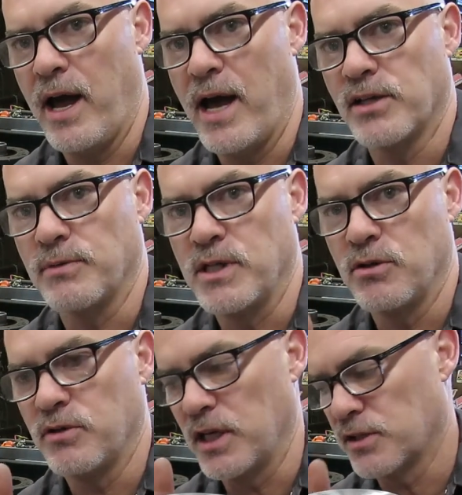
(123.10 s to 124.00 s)
as we
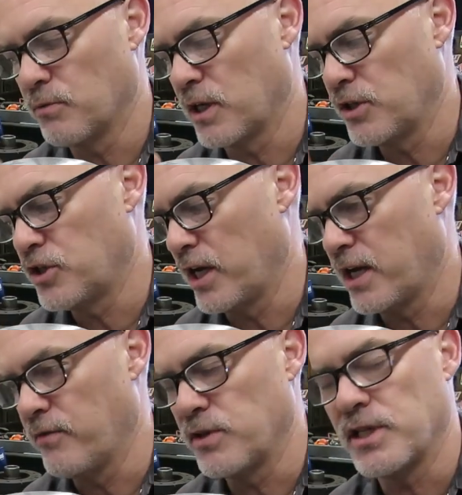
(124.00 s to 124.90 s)
do this, we're going to
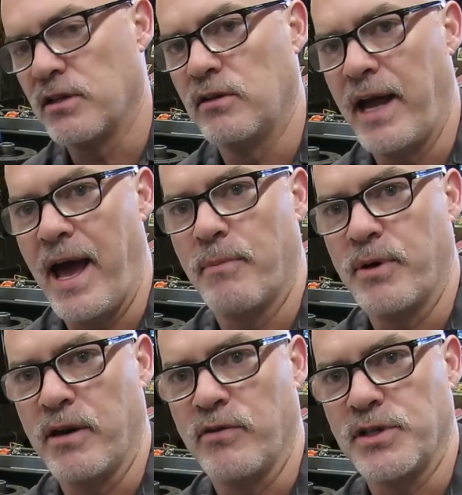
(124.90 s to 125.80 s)
check every single
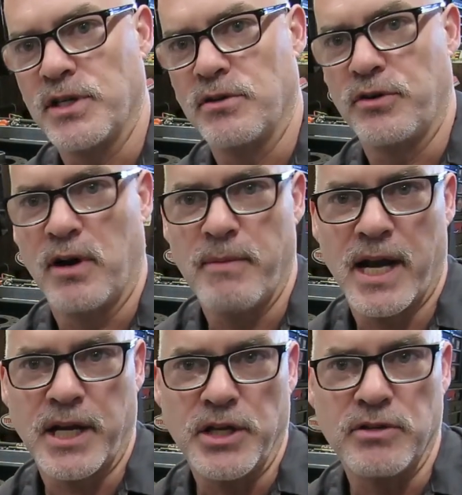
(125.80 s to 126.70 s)
gap on every cylinder. I'm
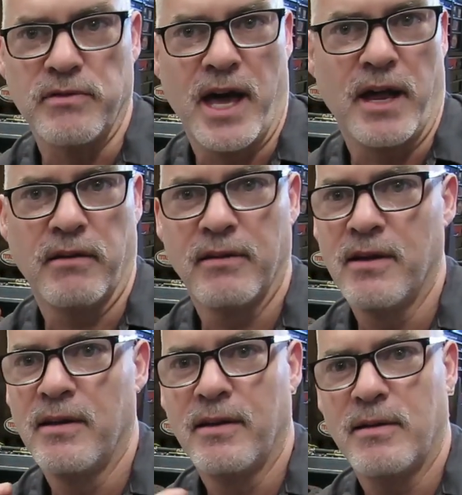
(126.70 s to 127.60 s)
not going to do that.
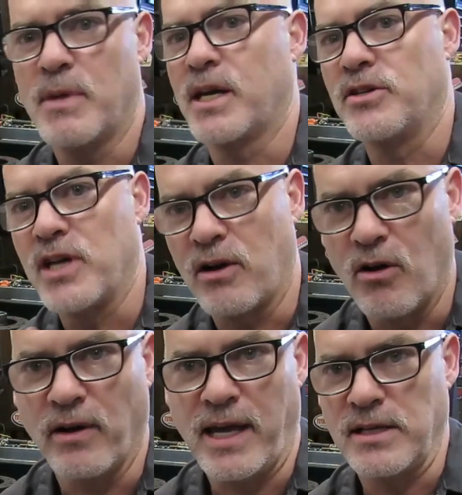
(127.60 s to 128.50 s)
I'm not going to check
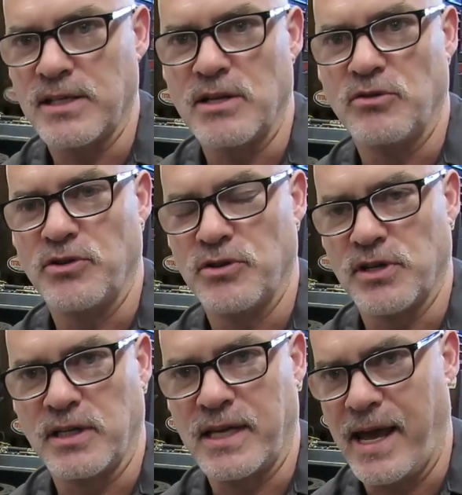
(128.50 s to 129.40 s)
all 8
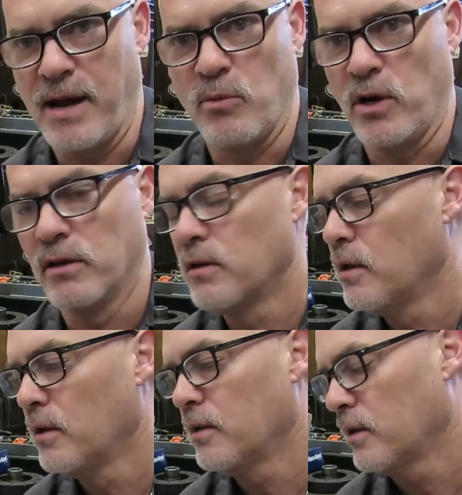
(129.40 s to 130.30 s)
cylinders on camera.
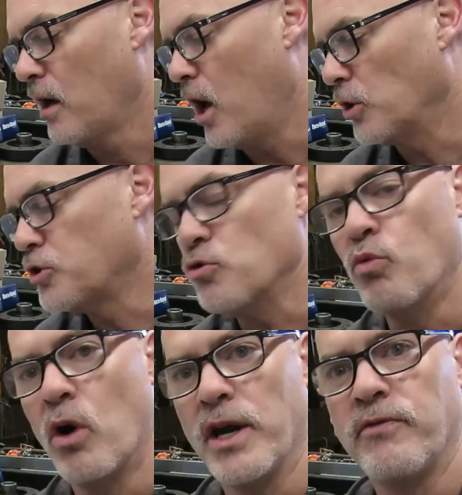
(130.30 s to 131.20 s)
I'll do
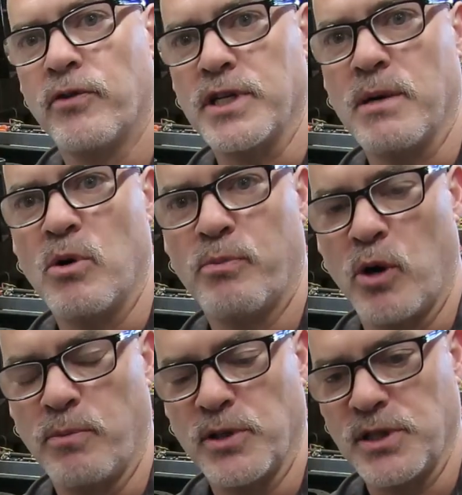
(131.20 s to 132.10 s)
one for demo
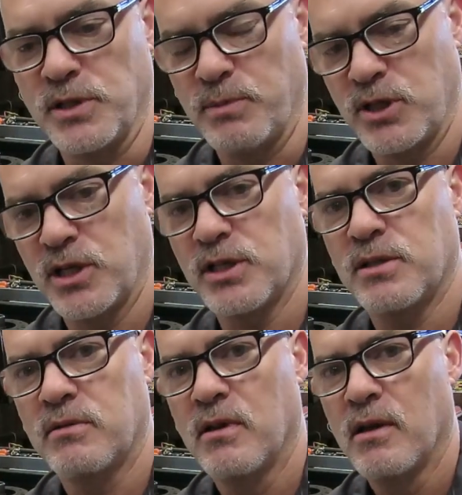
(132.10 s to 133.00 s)
purposes, but
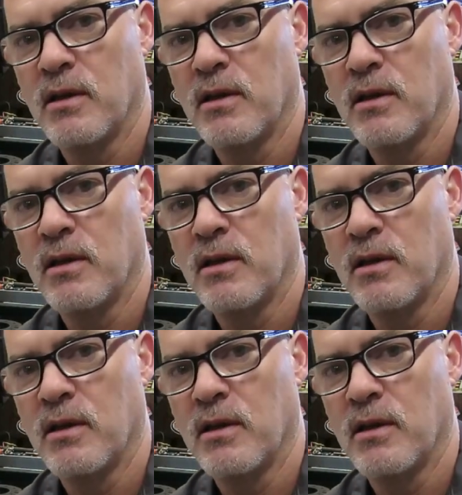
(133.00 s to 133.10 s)
just